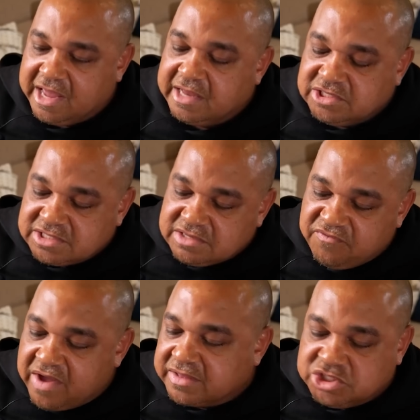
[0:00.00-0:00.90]
And just the
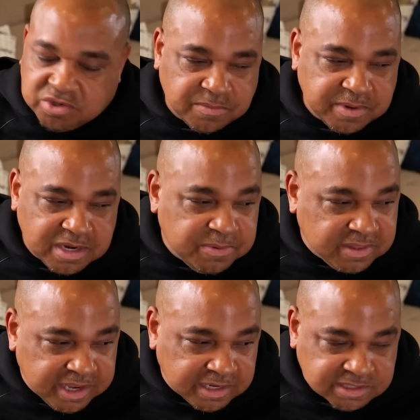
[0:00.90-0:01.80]
fact that you can
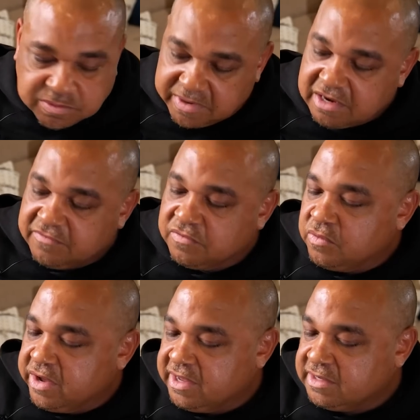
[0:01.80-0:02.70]
manipulate it so many different
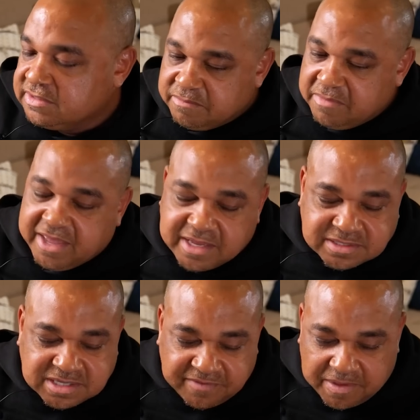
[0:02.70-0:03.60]
ways, making
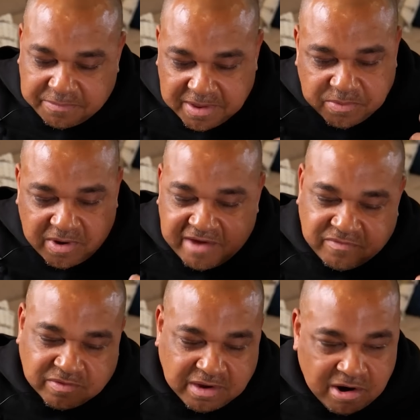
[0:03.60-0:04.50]
stuff that people haven't
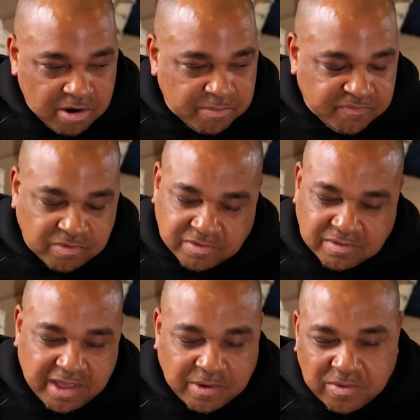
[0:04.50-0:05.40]
really heard before, they're
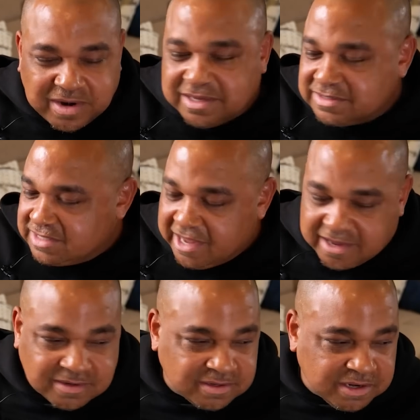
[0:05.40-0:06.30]
like, what is
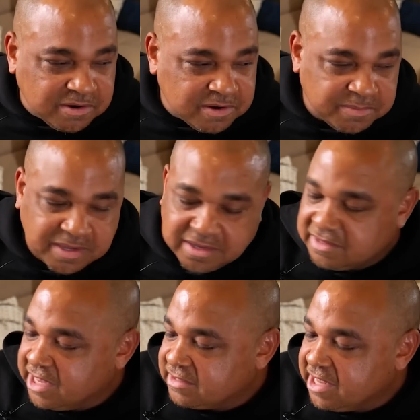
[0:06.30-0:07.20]
that? You know what I mean?
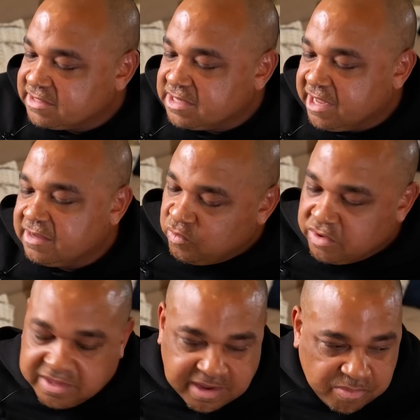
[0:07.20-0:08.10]
That's like
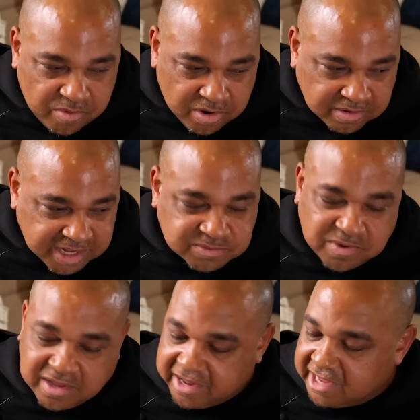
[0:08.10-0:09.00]
really important. That's
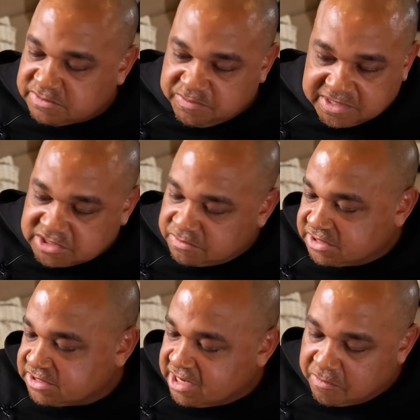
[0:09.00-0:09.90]
why like I spend so
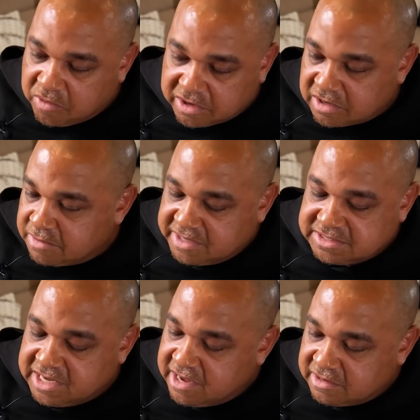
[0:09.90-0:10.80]
much time working on my
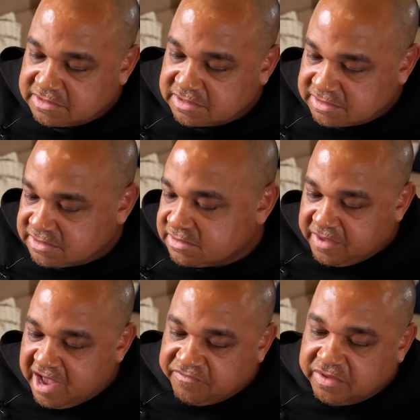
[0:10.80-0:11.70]
sounds, because
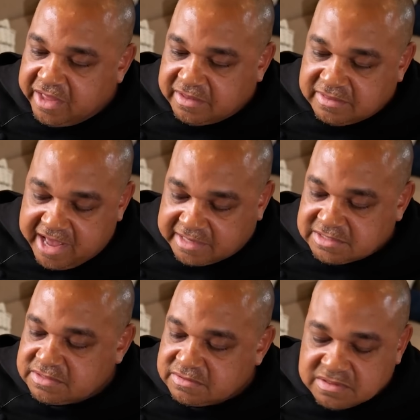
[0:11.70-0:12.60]
I feel like
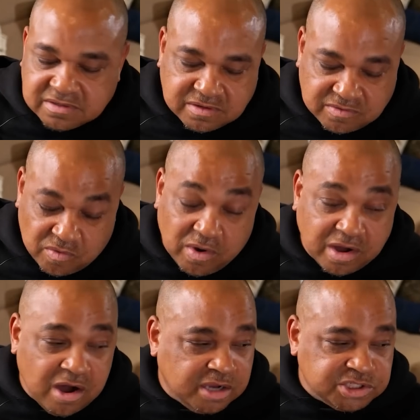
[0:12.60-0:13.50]
that's what
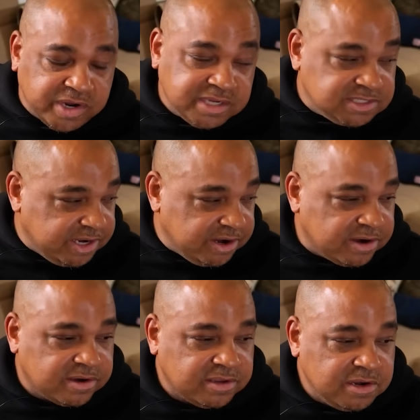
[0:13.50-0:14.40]
caught Dre's
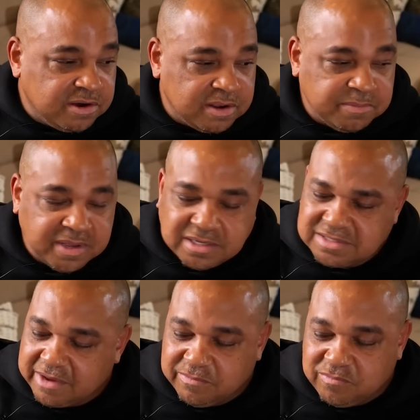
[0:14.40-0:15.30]
ear. You know what I mean? He's
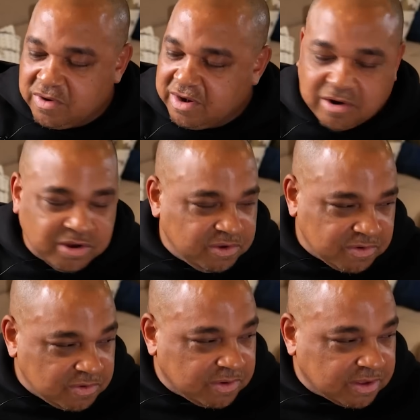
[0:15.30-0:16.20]
like, what are you
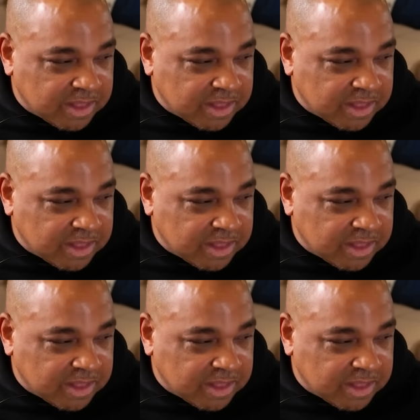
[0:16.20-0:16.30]
doing?